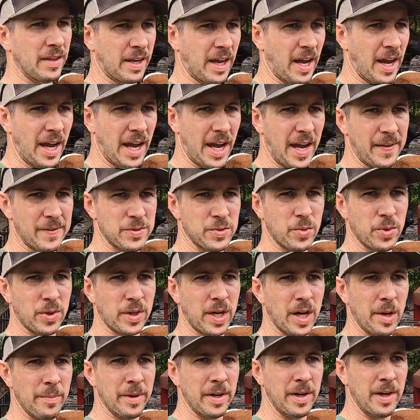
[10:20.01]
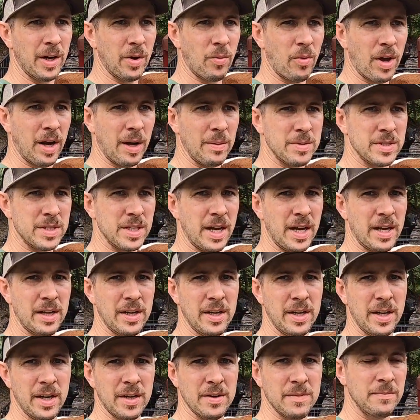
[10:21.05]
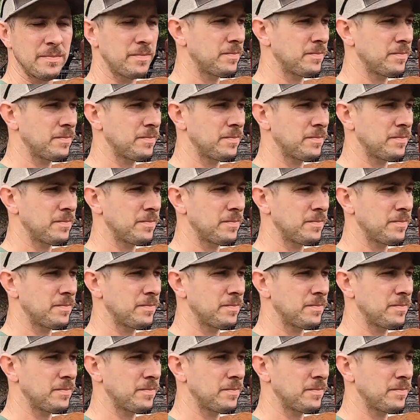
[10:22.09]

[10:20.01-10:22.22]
the calves won't come in here while I'm standing here.